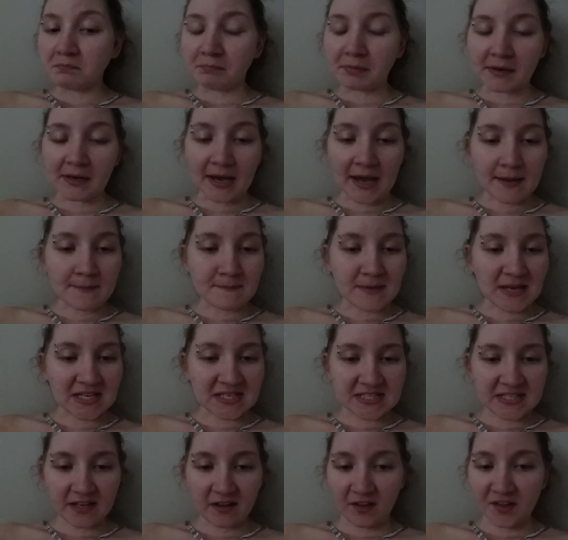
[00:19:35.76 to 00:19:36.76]
But I
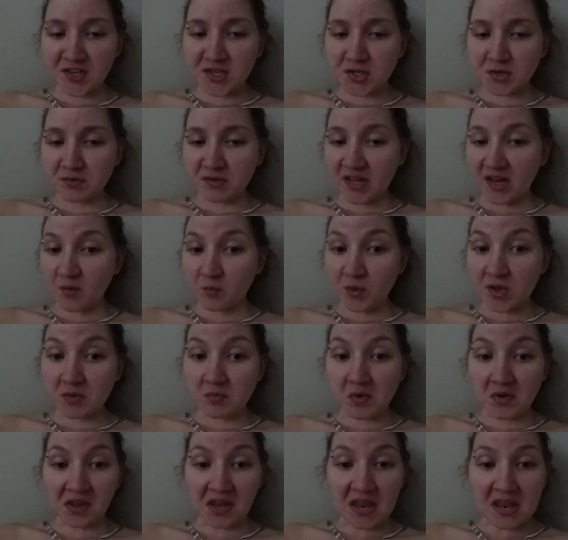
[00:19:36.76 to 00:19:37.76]
may tell you that we
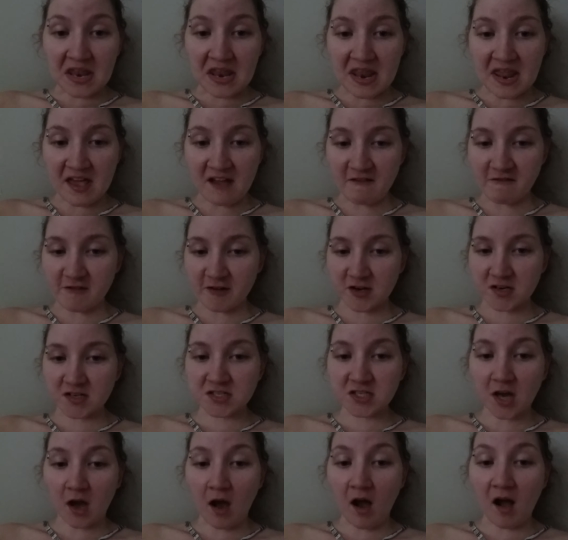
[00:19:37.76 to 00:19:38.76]
will never
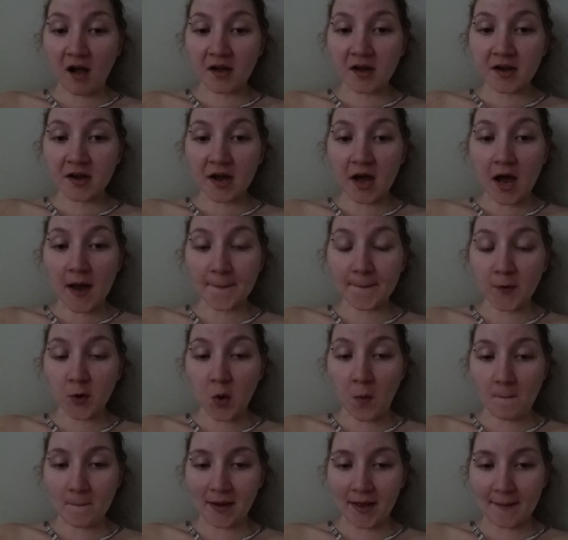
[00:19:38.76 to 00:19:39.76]
talk
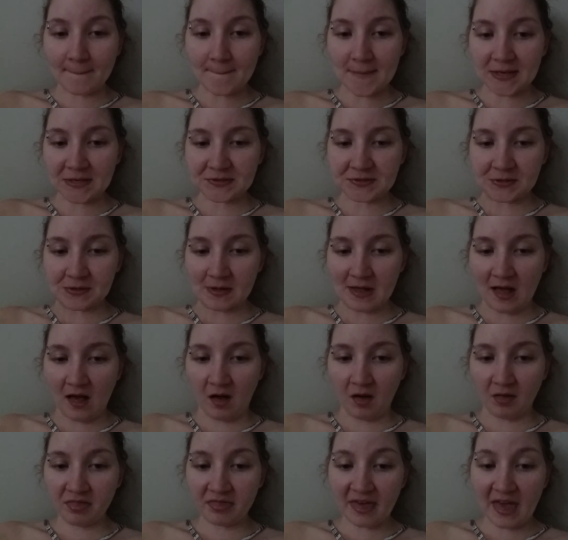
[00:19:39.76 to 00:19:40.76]
about my mental
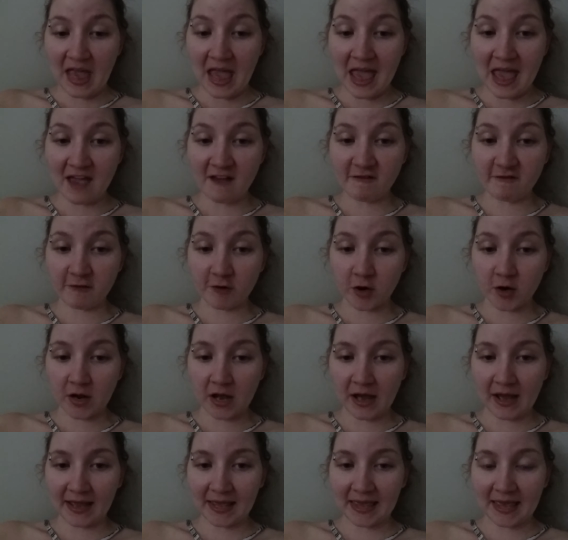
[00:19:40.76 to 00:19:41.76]
health ever
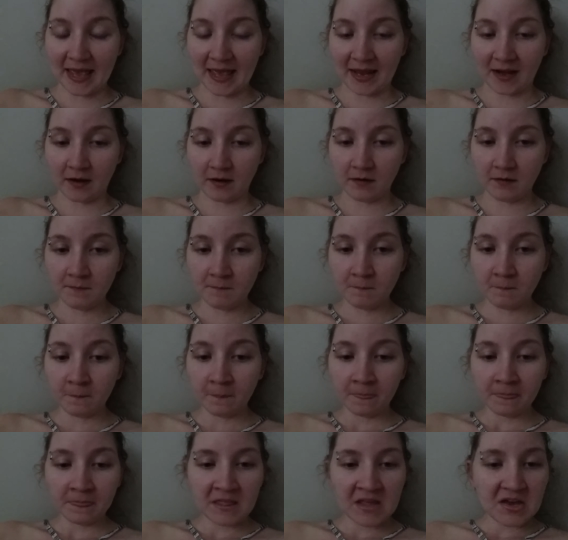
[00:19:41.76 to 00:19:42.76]
again,
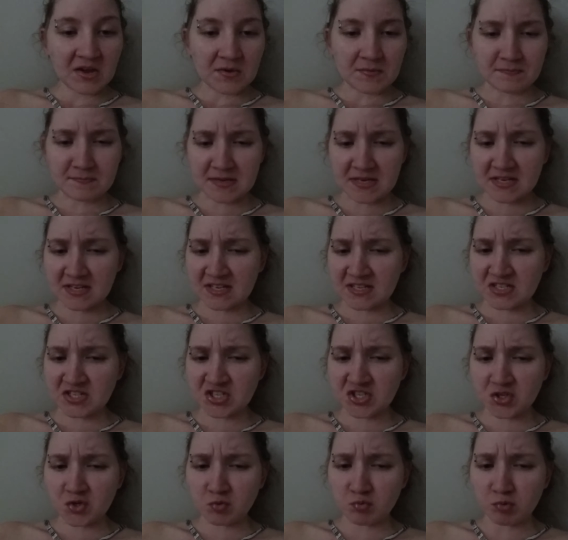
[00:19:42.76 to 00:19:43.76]

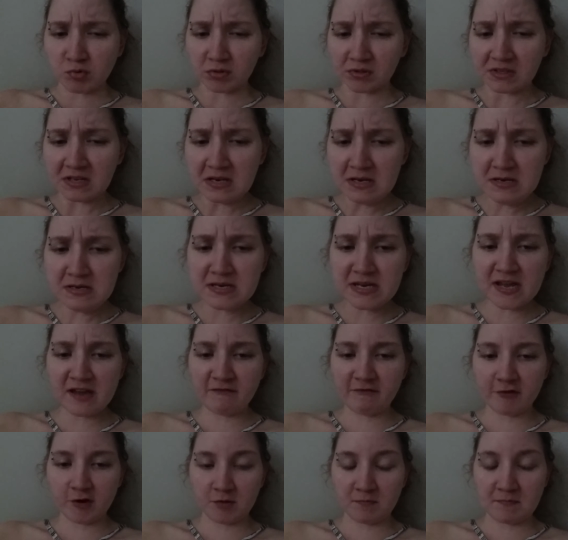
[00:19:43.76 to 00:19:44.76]
because you will
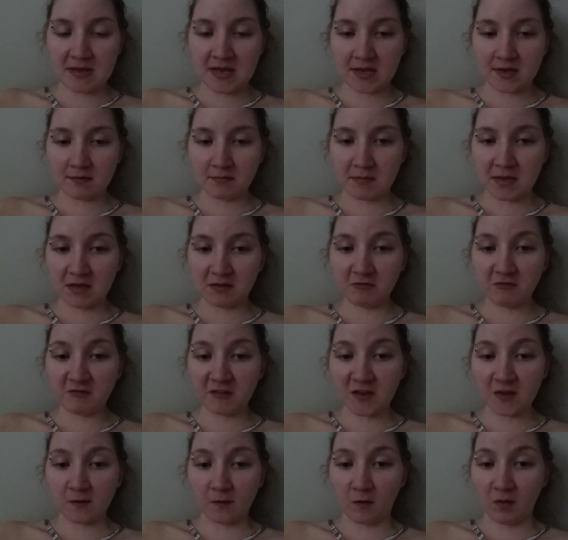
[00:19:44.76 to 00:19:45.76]
never make me
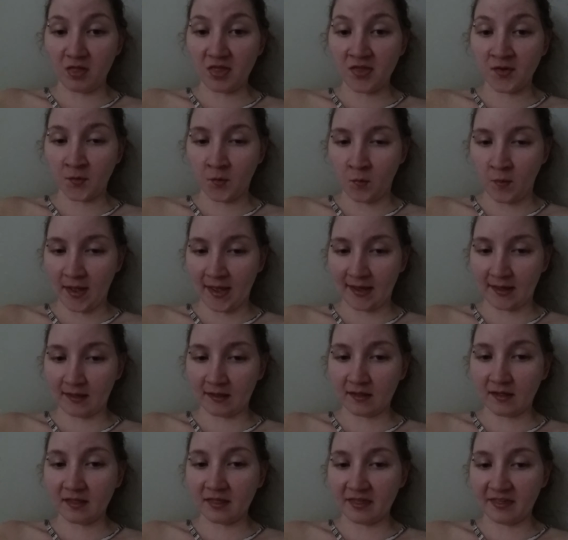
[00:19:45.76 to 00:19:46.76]
feel the
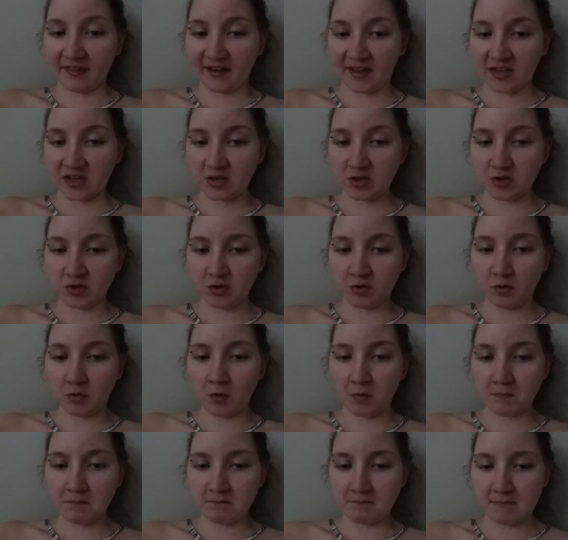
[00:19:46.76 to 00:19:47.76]
way that
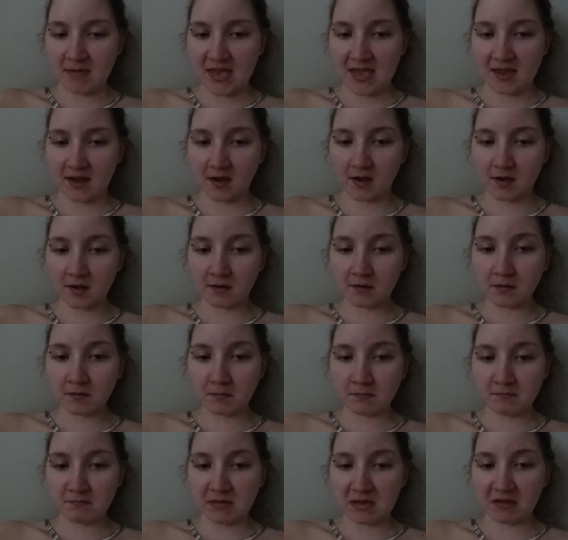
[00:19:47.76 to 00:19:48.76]
you make
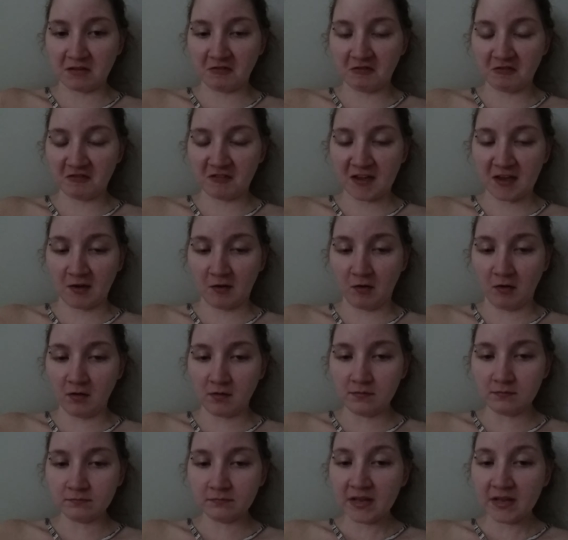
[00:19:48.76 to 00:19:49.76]
me feel.